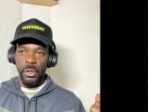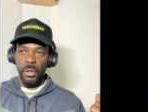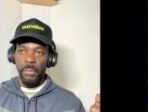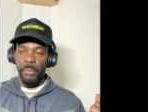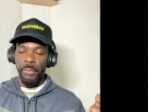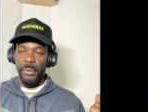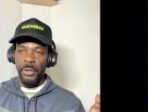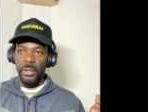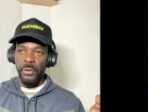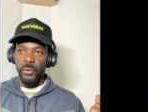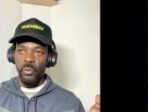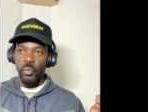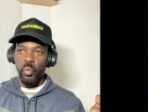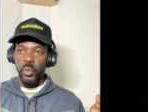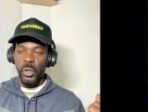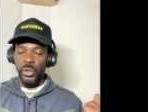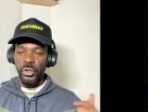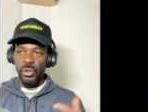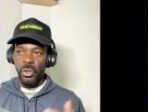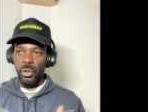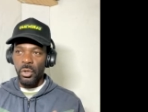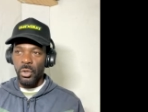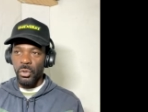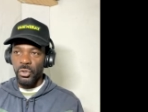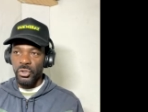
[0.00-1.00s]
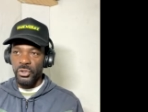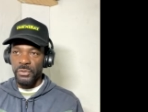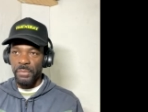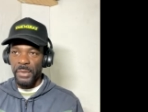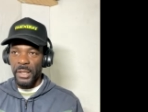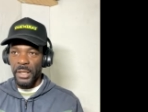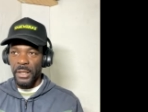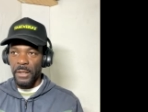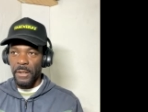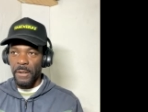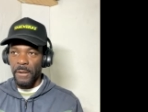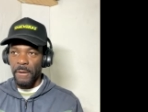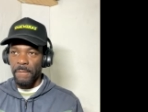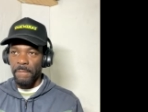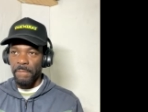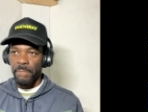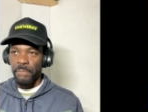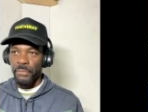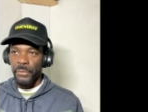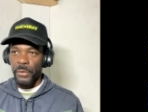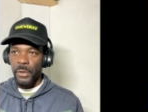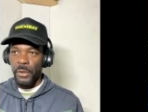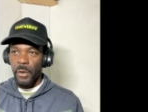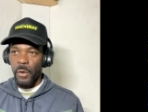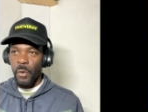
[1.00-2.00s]
But when you go to Jamaica,
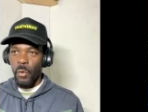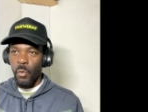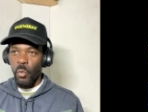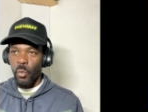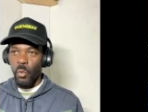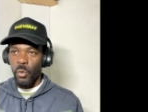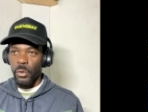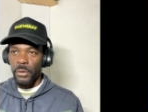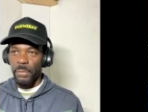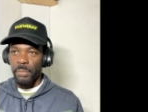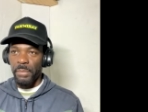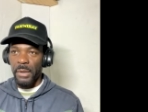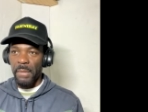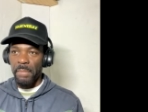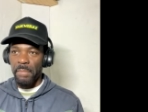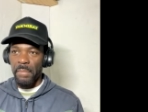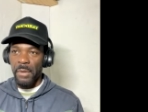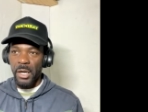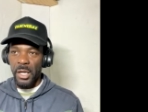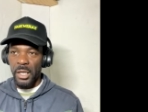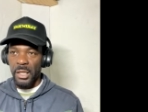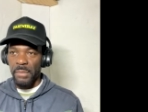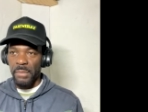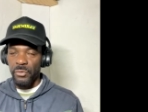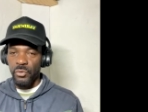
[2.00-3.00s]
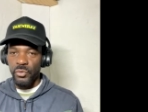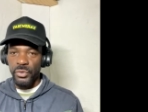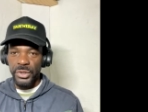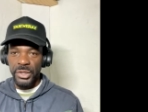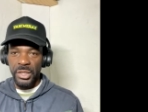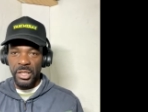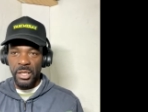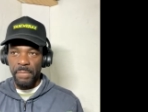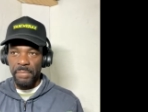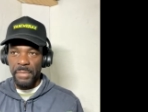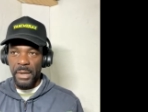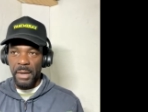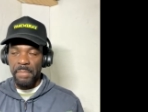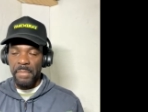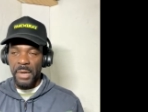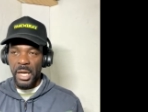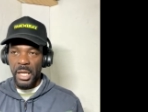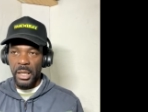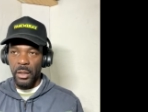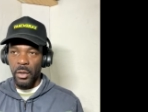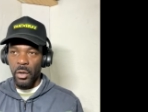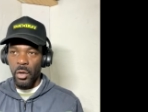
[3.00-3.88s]
Bob Marley Museum, Bob Marley